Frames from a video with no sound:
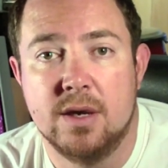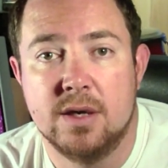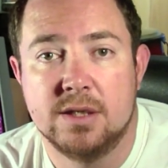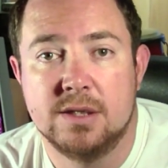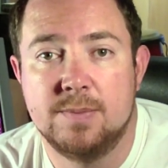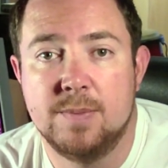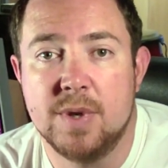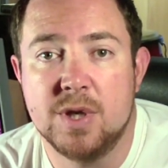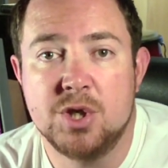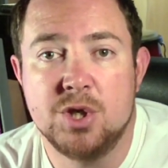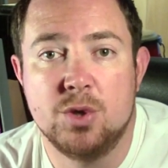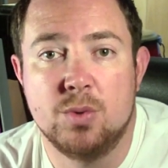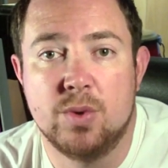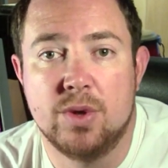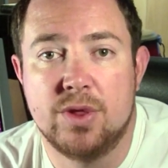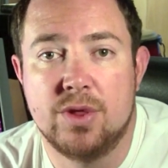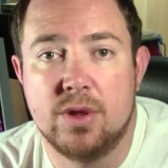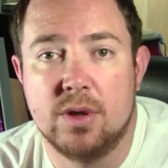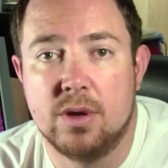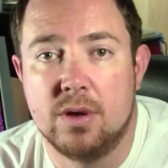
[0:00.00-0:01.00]
especially
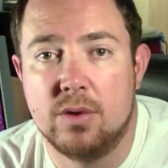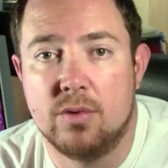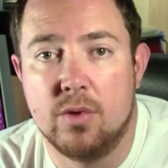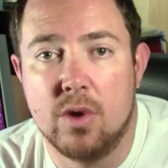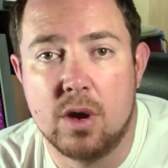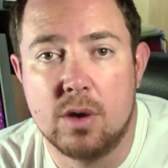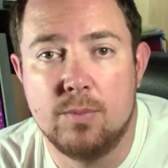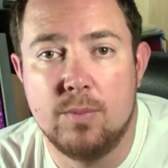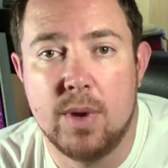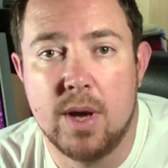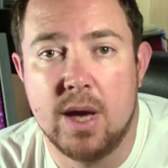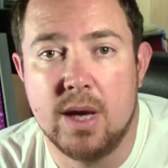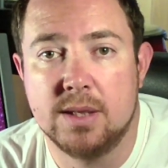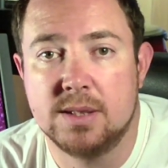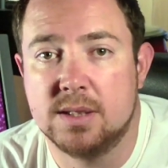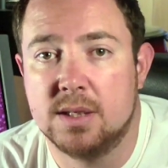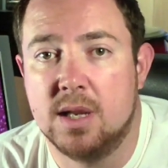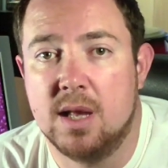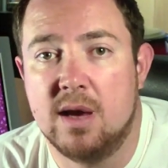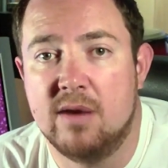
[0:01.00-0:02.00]
with uh, rock
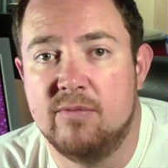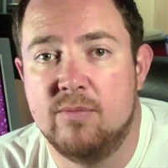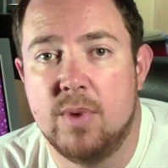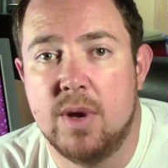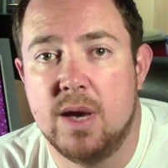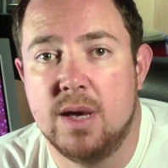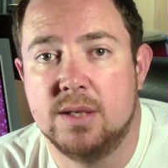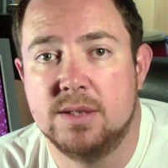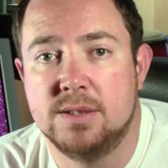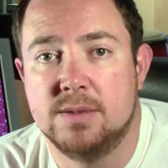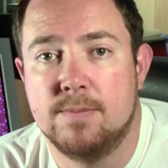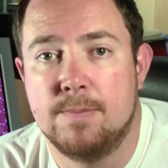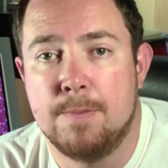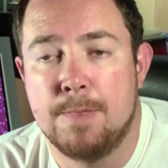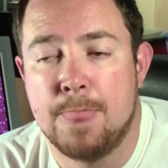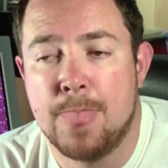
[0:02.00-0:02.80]
bands and live bands.